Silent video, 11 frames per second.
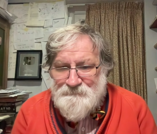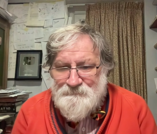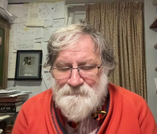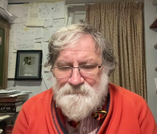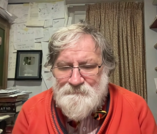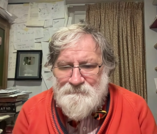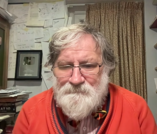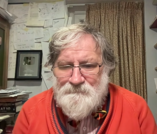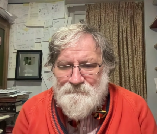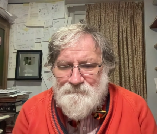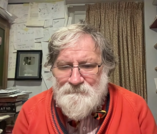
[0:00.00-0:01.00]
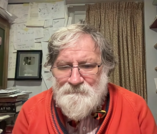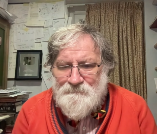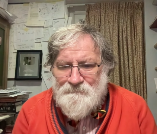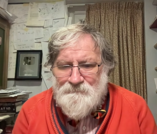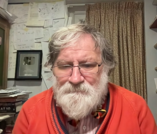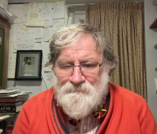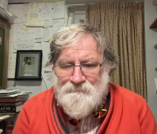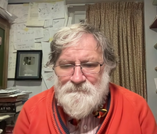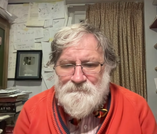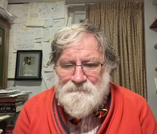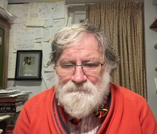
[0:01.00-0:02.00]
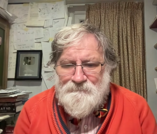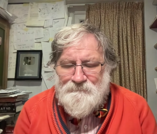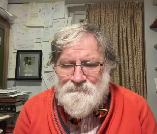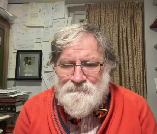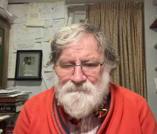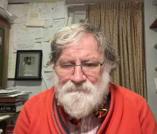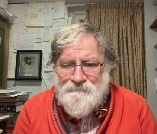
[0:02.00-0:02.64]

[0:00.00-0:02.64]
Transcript: (no one is talking)